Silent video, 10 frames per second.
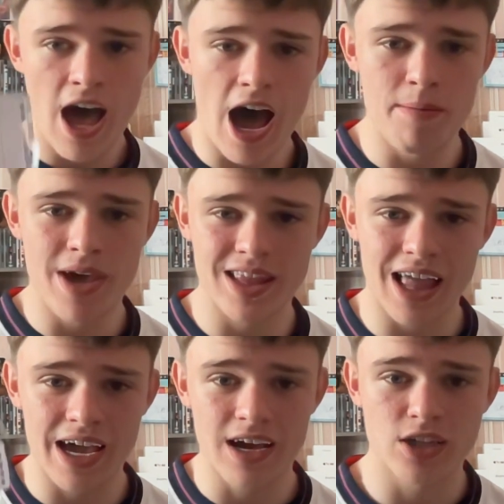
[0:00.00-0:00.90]
I made
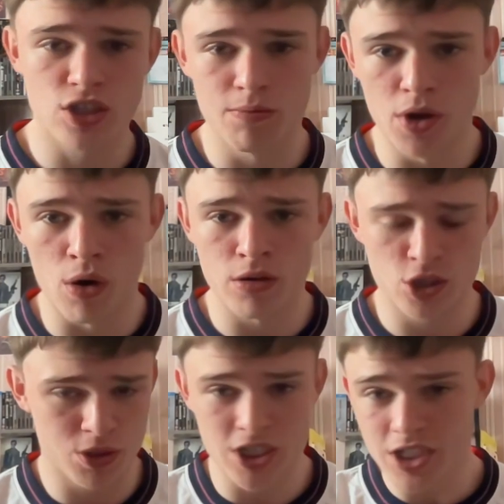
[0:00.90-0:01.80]
like some notes,
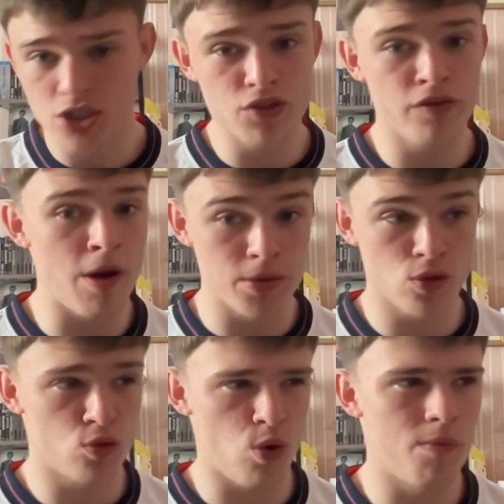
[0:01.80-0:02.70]
which I didn't do for
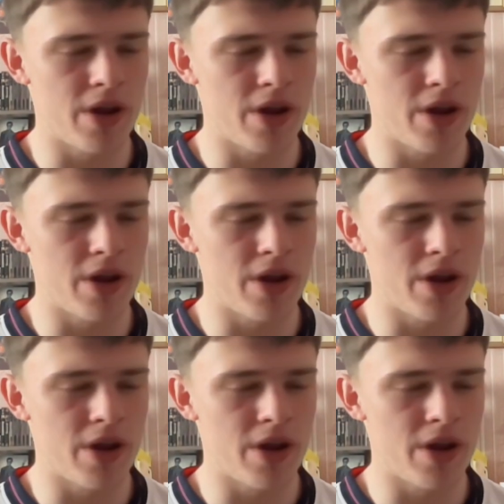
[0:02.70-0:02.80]
episode 1,